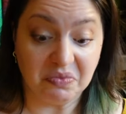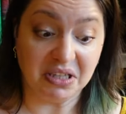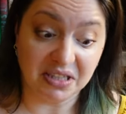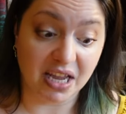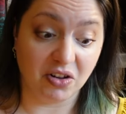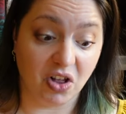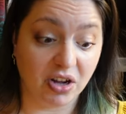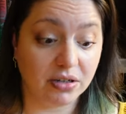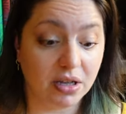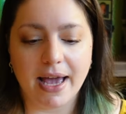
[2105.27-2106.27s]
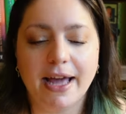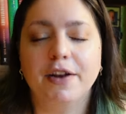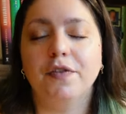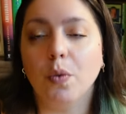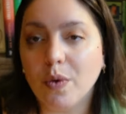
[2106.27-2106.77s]
That's kind of long. And
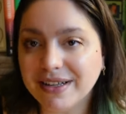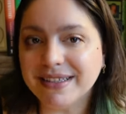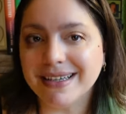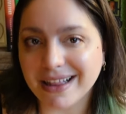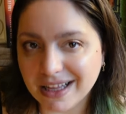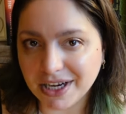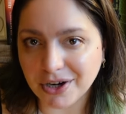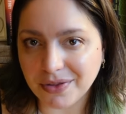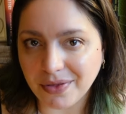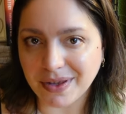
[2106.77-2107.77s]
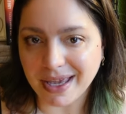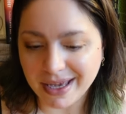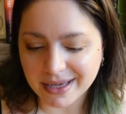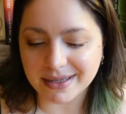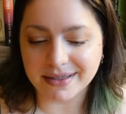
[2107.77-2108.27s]
if it wasn't clear that the
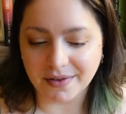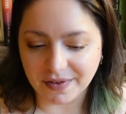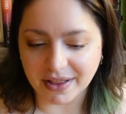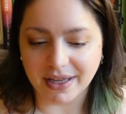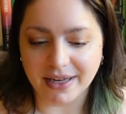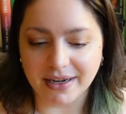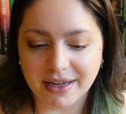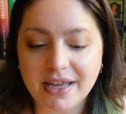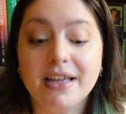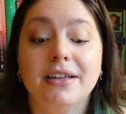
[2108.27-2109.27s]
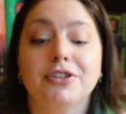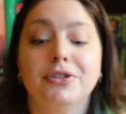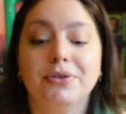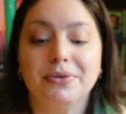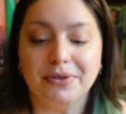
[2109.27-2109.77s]
king is the villain,
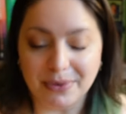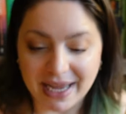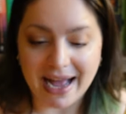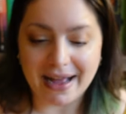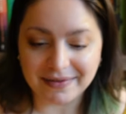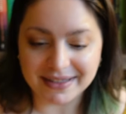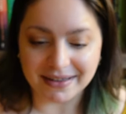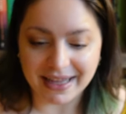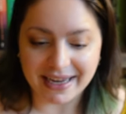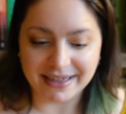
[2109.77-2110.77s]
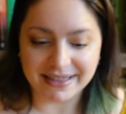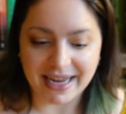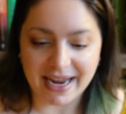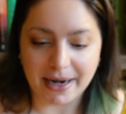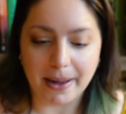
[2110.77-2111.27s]
we have Celaena
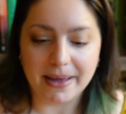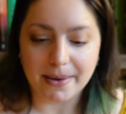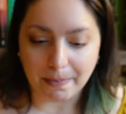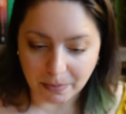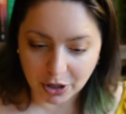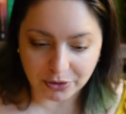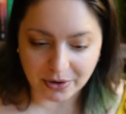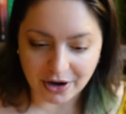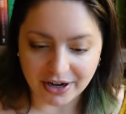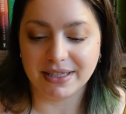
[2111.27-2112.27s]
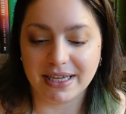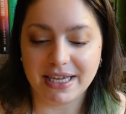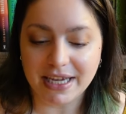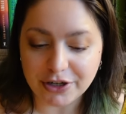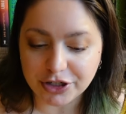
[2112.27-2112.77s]
saying, murderer.
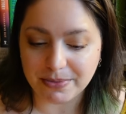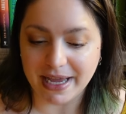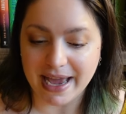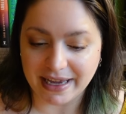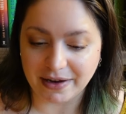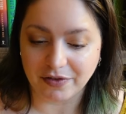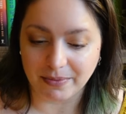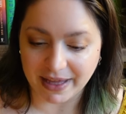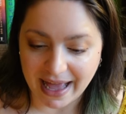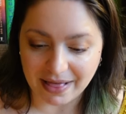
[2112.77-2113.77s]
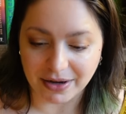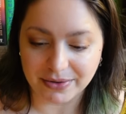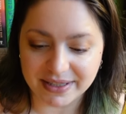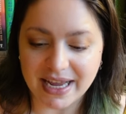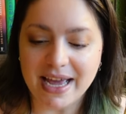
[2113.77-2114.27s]
He should be hanging from the
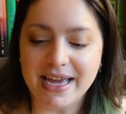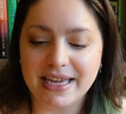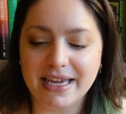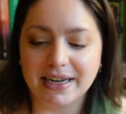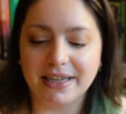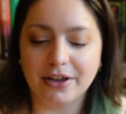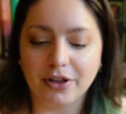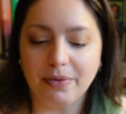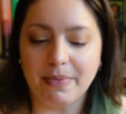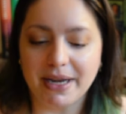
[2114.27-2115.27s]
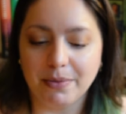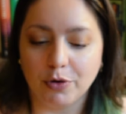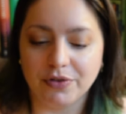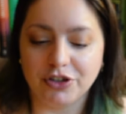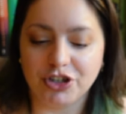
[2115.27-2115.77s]
gallows. He had killed many
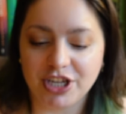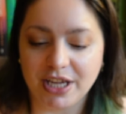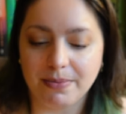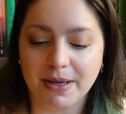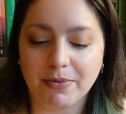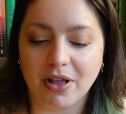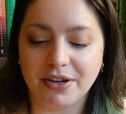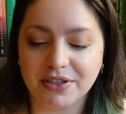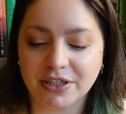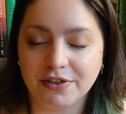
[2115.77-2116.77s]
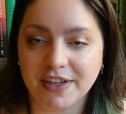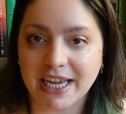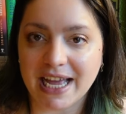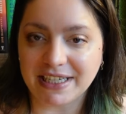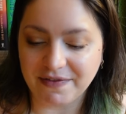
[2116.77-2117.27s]
more than she, people
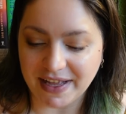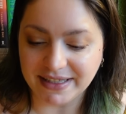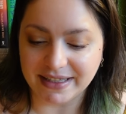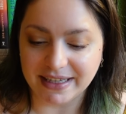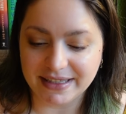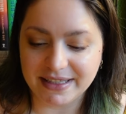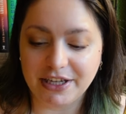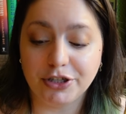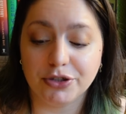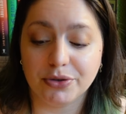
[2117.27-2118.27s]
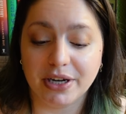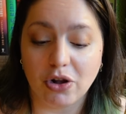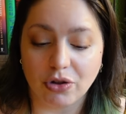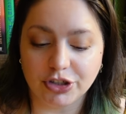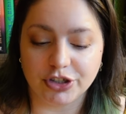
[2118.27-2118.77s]
undeserving and defenseless. He destroyed
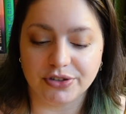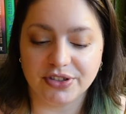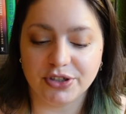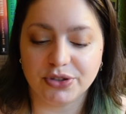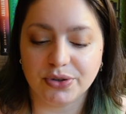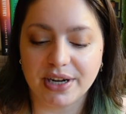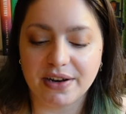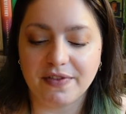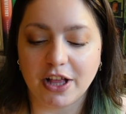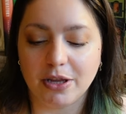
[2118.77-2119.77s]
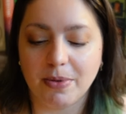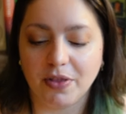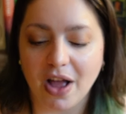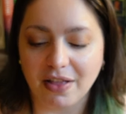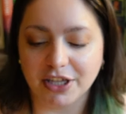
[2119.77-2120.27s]
cultures, destroyed invaluable
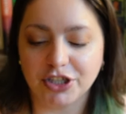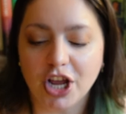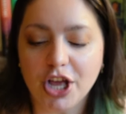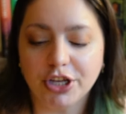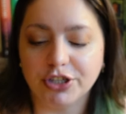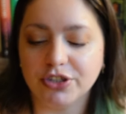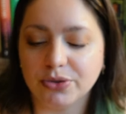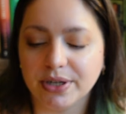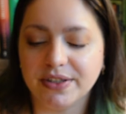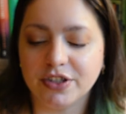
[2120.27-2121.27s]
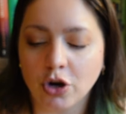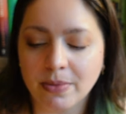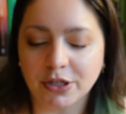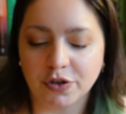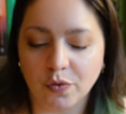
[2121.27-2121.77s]
knowledge, destroyed so
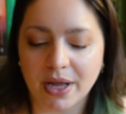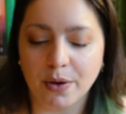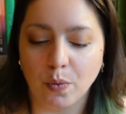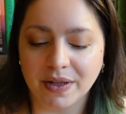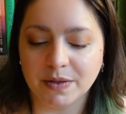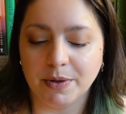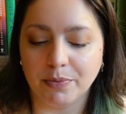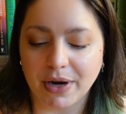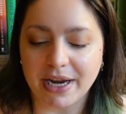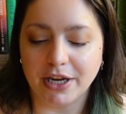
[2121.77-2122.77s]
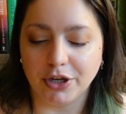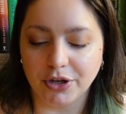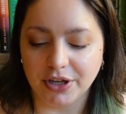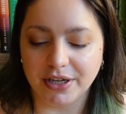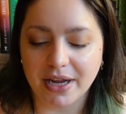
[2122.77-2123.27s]
much of what had once been bright and
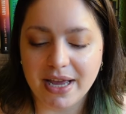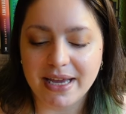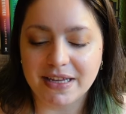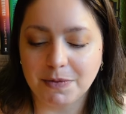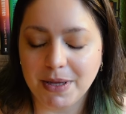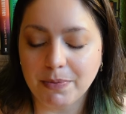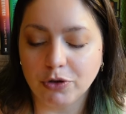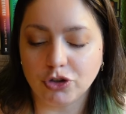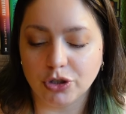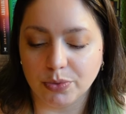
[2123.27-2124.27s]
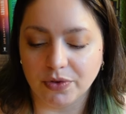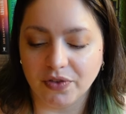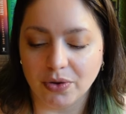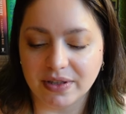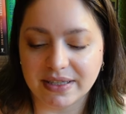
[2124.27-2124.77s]
good. His people should
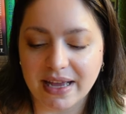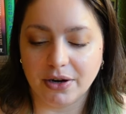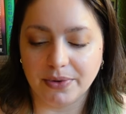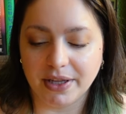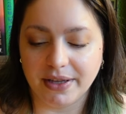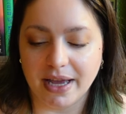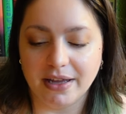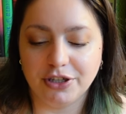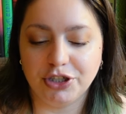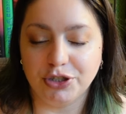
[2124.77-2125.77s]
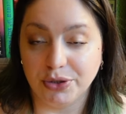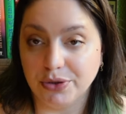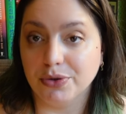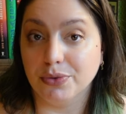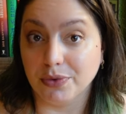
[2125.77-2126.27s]
revolt. Erilea
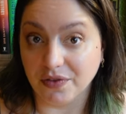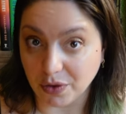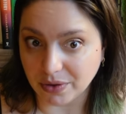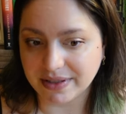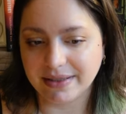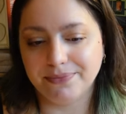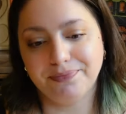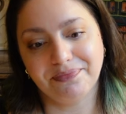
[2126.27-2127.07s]
should revolt.